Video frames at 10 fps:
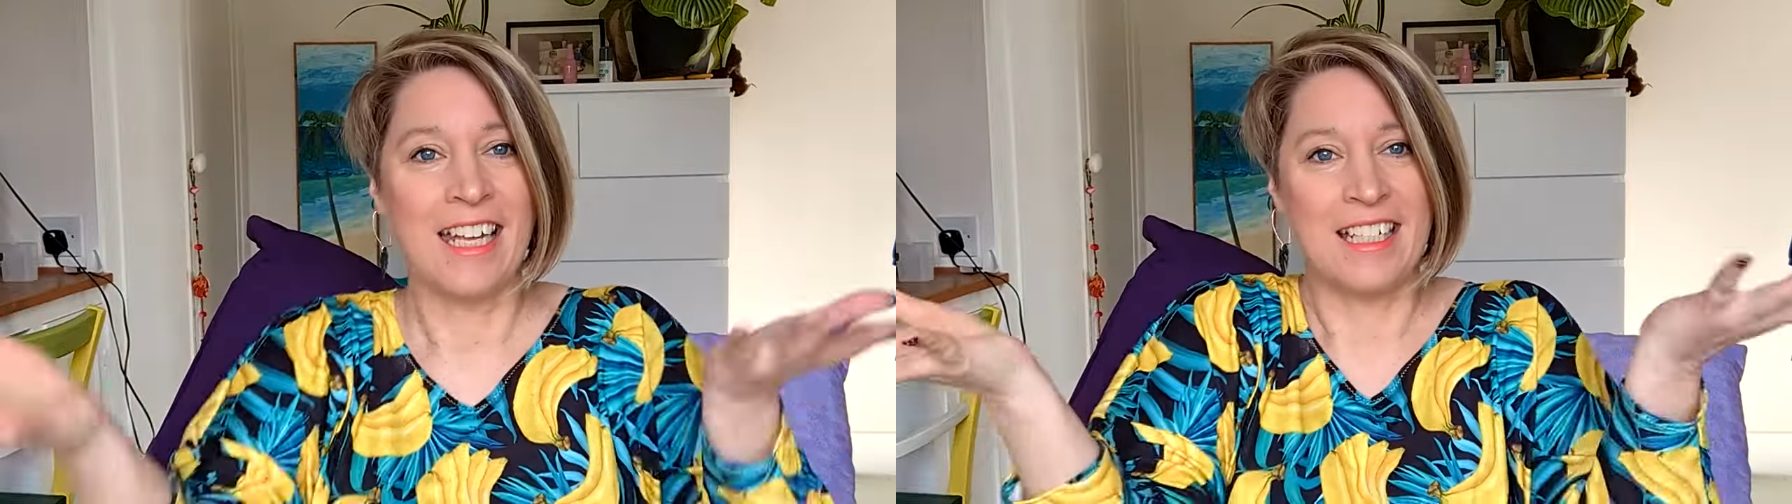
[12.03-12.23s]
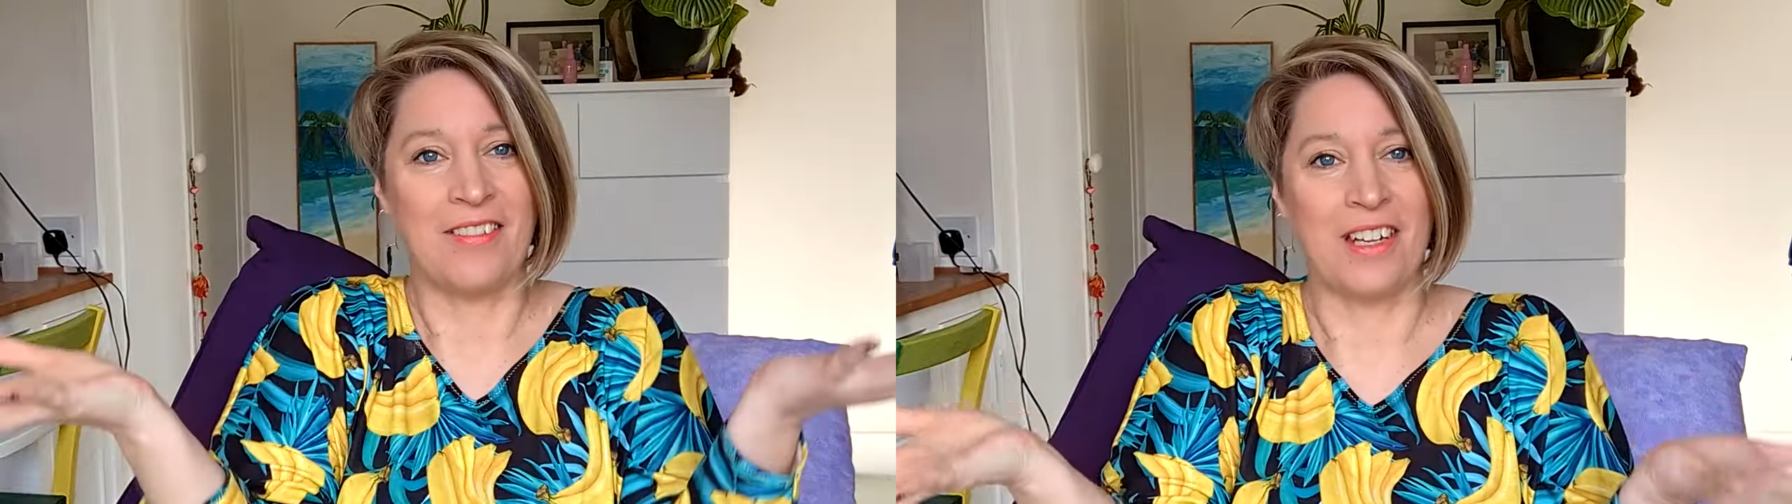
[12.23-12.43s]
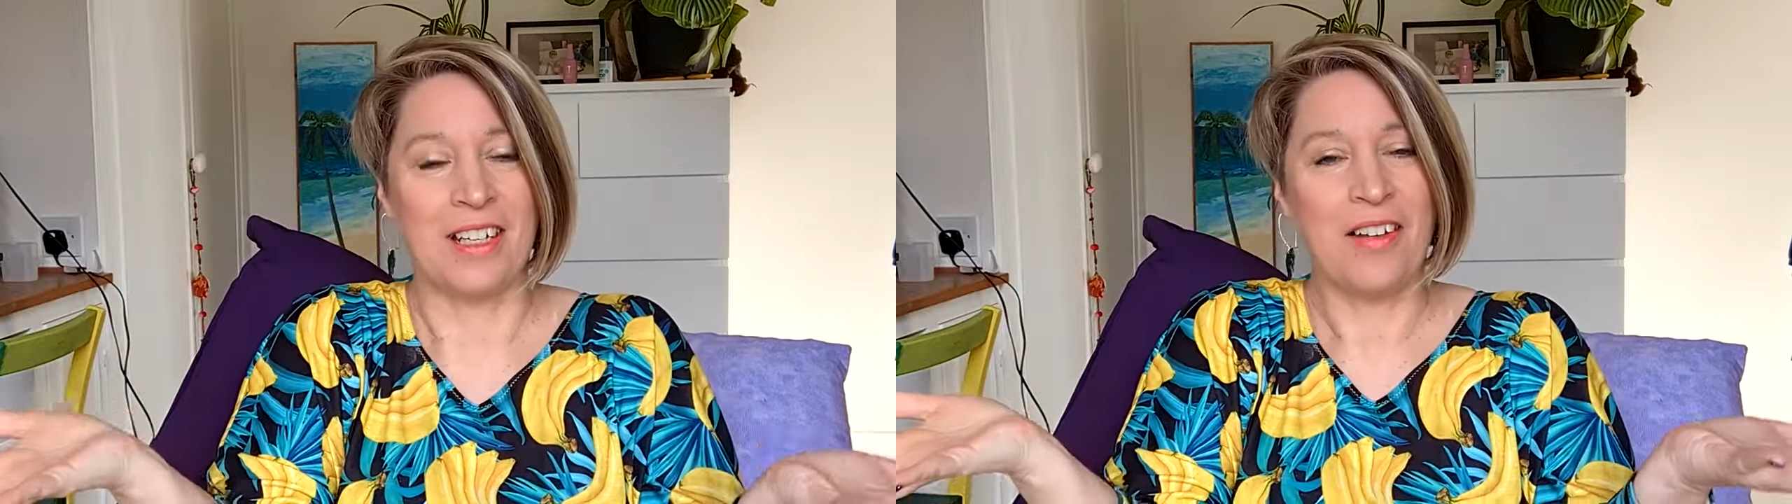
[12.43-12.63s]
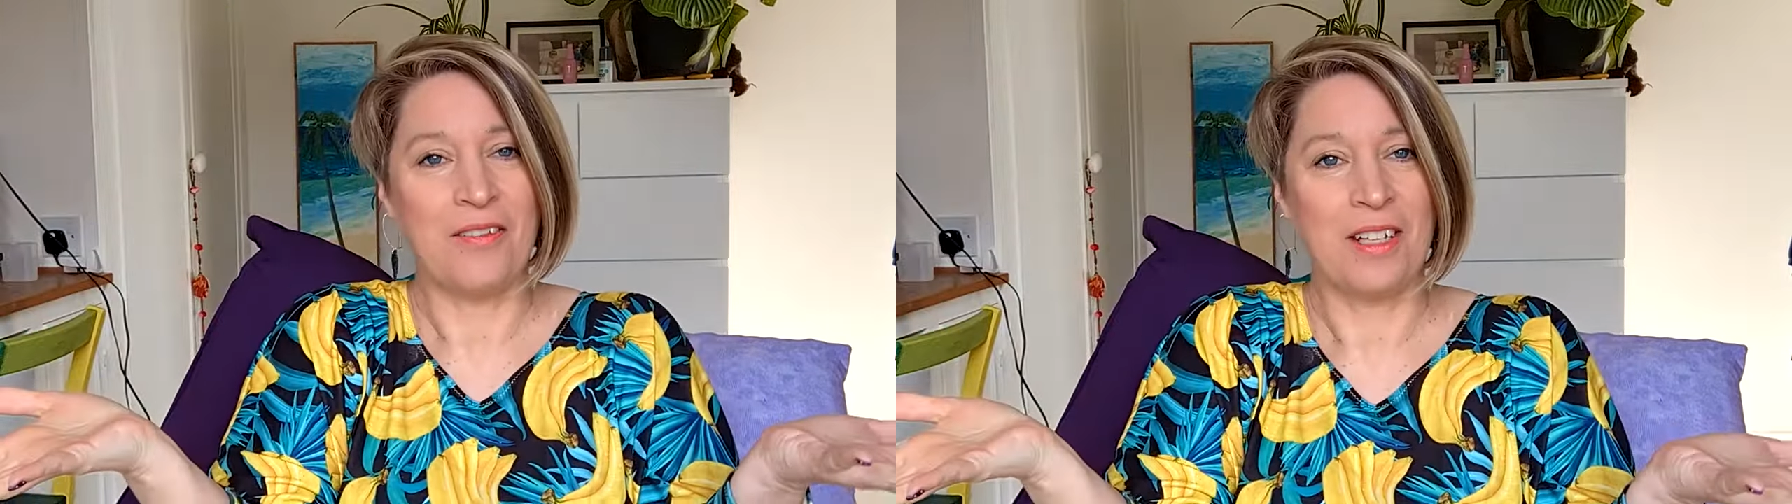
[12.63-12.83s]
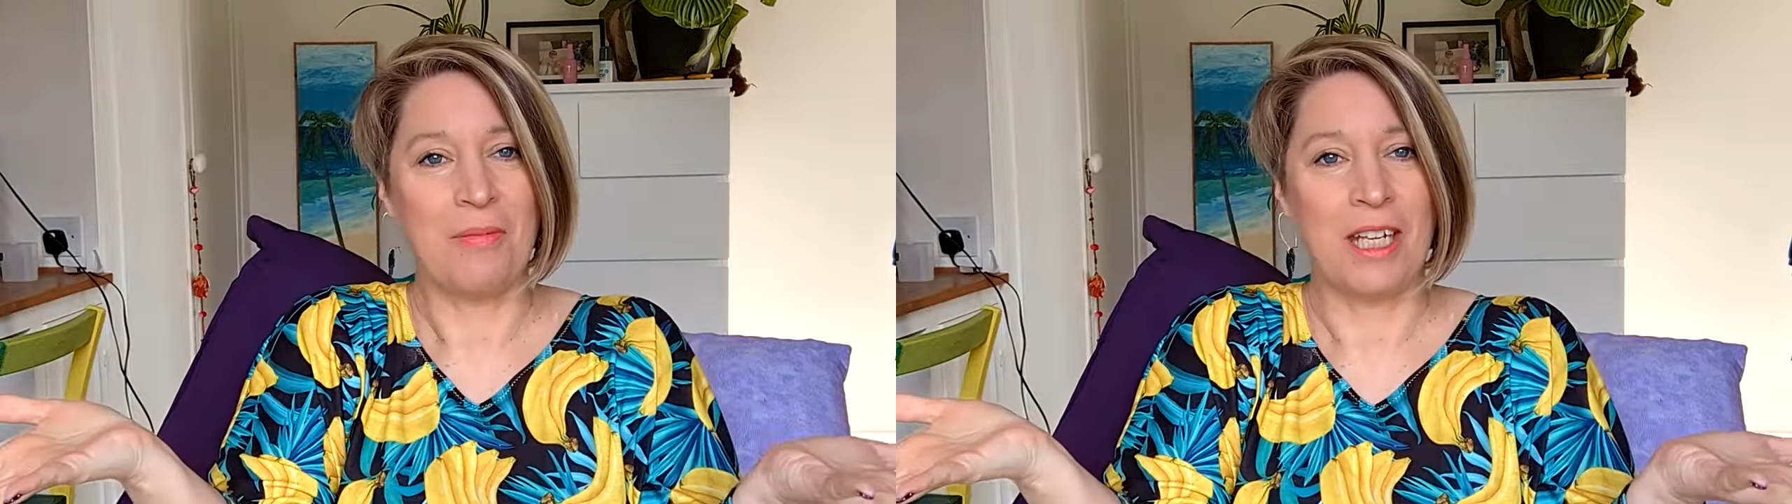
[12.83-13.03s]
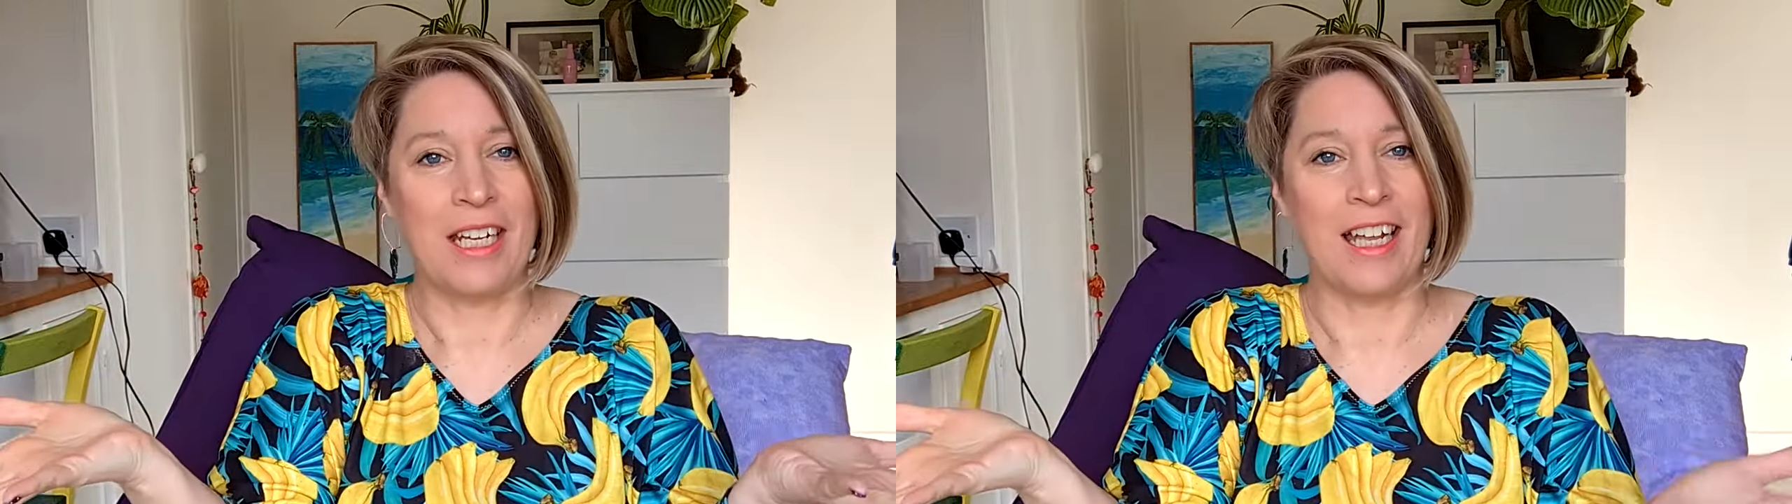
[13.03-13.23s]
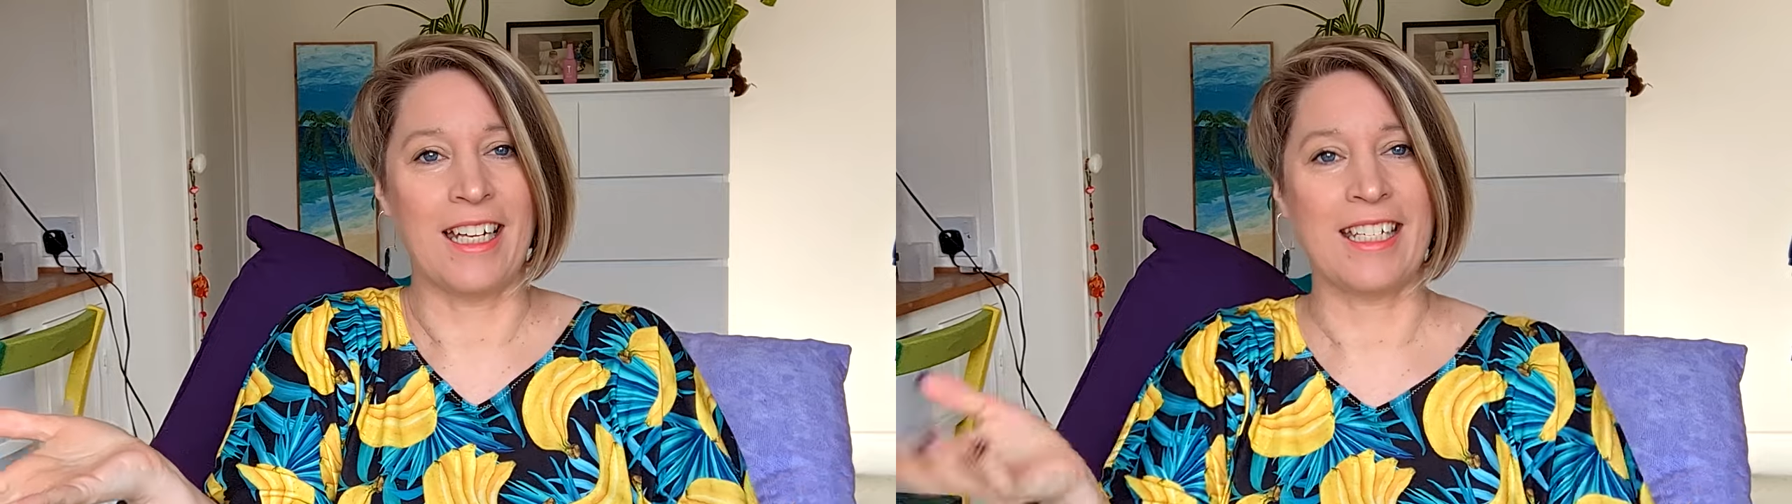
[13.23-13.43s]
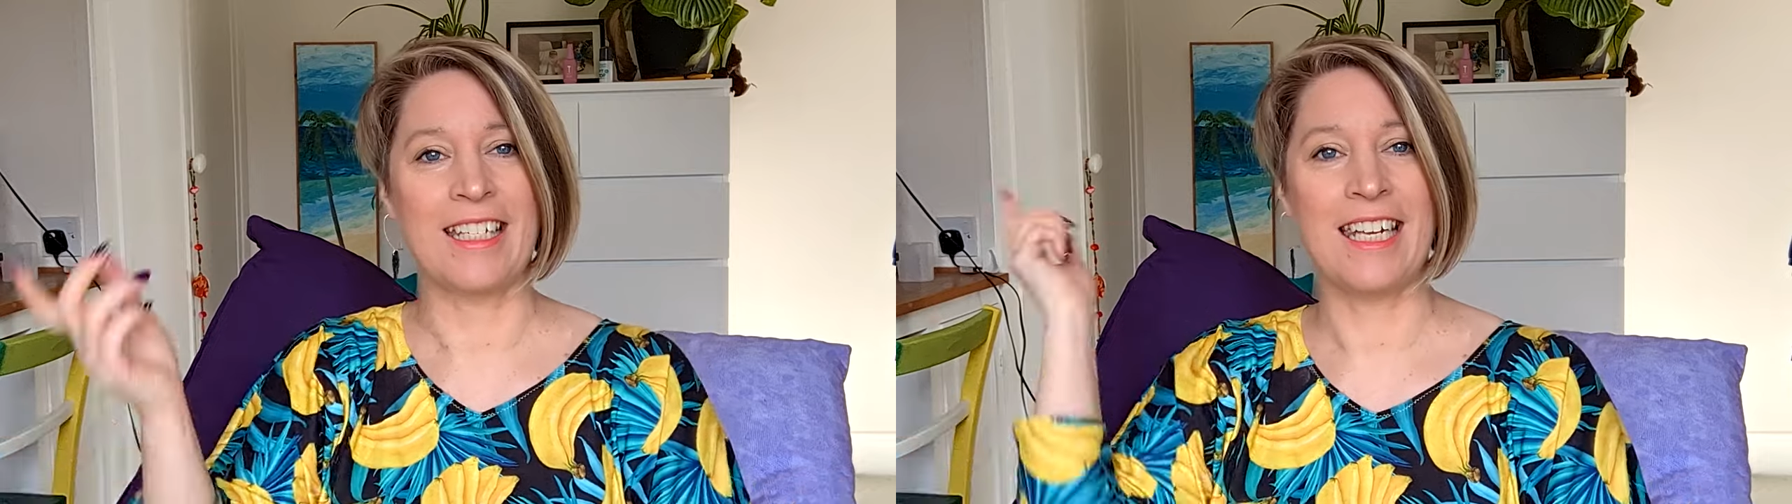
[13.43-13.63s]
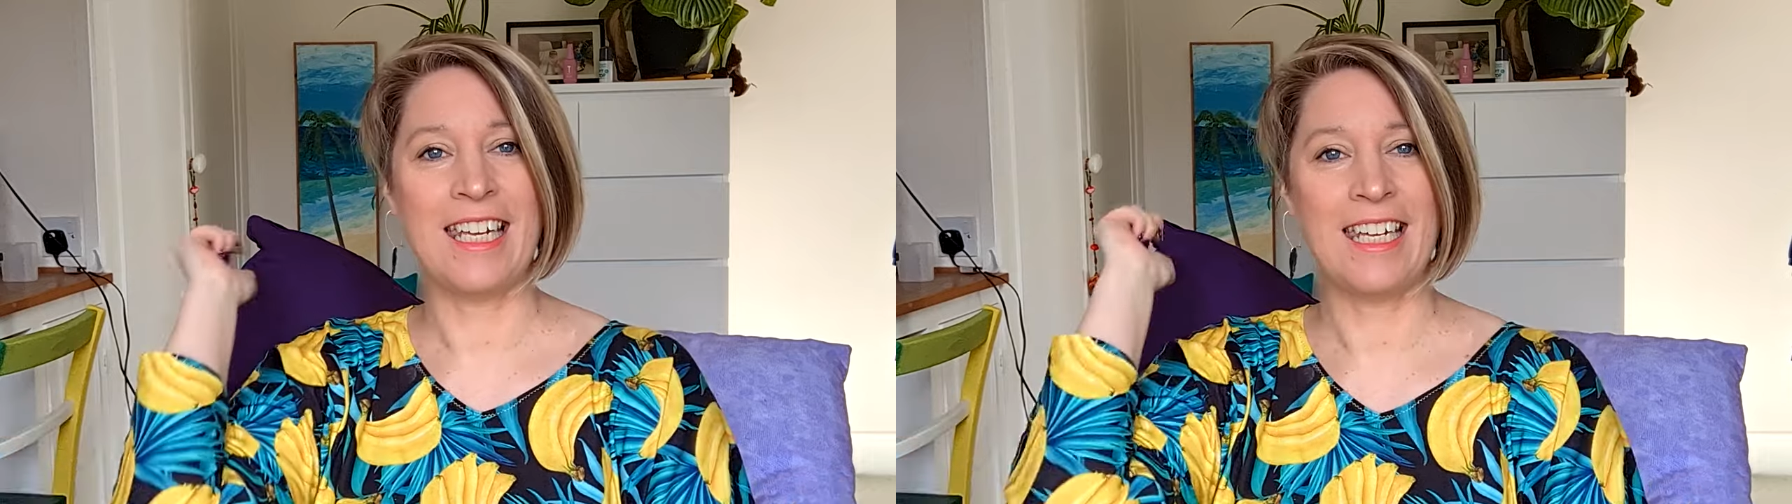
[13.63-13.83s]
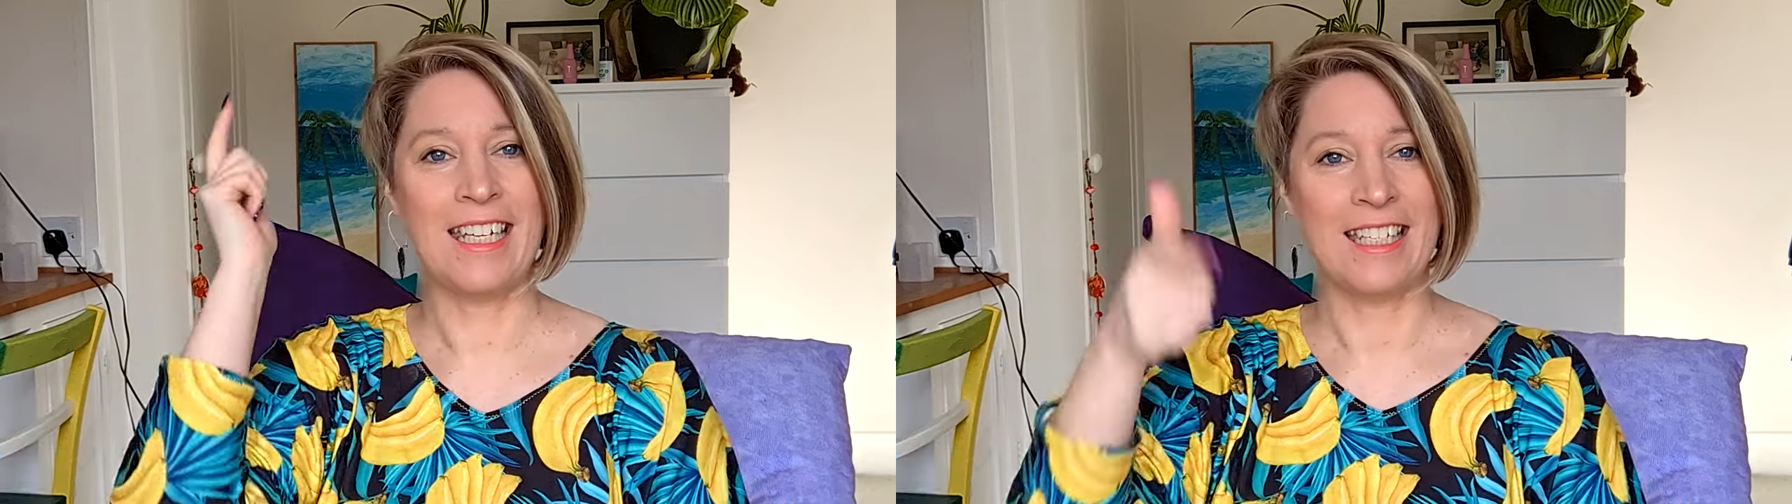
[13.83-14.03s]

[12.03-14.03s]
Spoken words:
So if there's something you'd like to see,